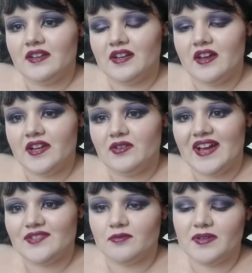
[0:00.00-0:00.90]
the line,
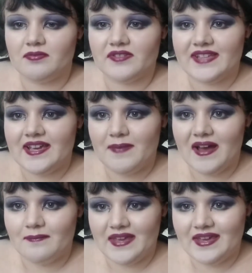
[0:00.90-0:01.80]
that's what people say
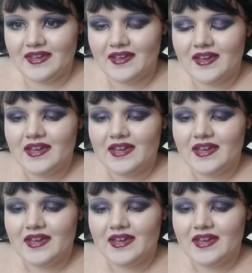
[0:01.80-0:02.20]
about me,